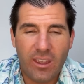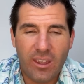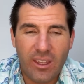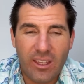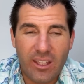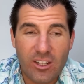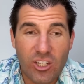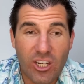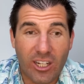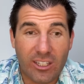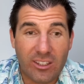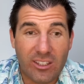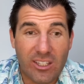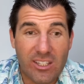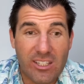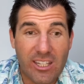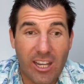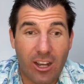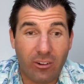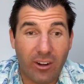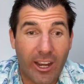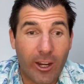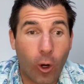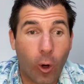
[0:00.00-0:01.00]
Check this
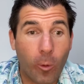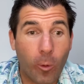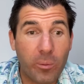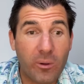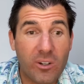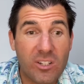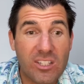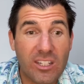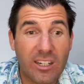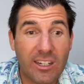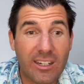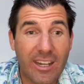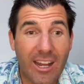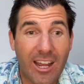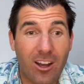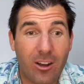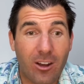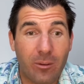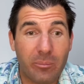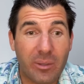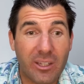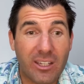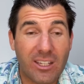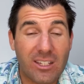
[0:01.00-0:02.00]
out. I hope you're sitting
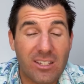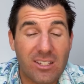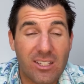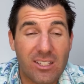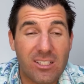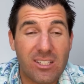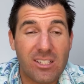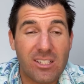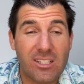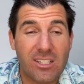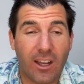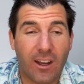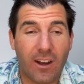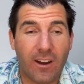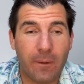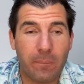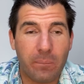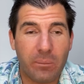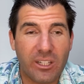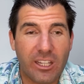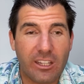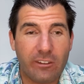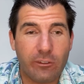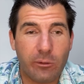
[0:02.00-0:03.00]
down because this is
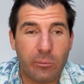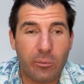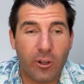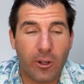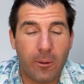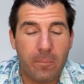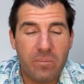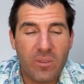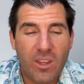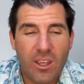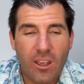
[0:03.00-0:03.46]
unbelievable.